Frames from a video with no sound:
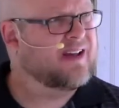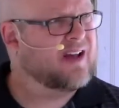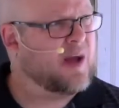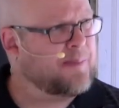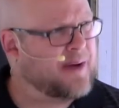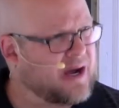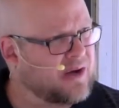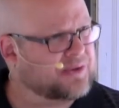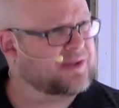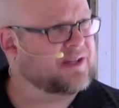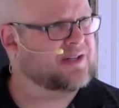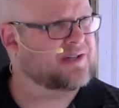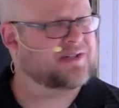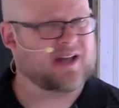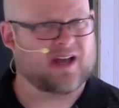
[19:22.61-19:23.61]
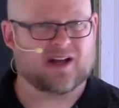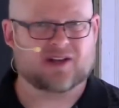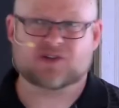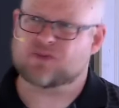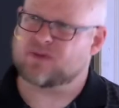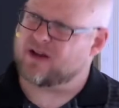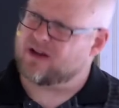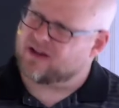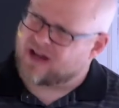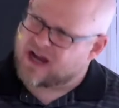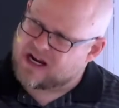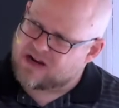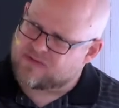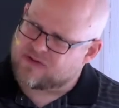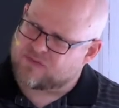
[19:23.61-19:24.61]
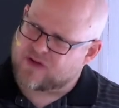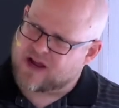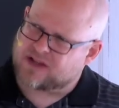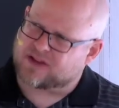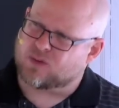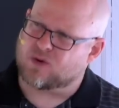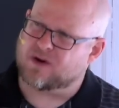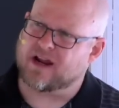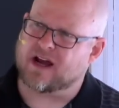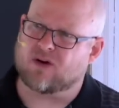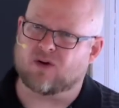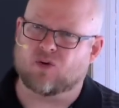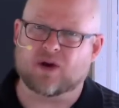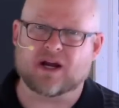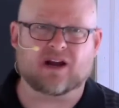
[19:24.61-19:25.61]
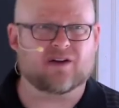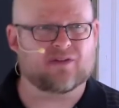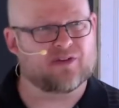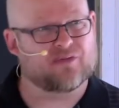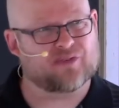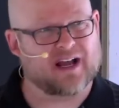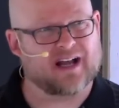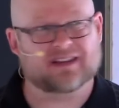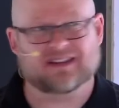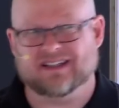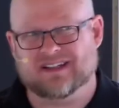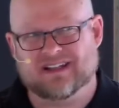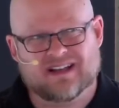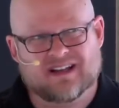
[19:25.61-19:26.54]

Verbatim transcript: about this text in light of the fact that we're now aware of the fact that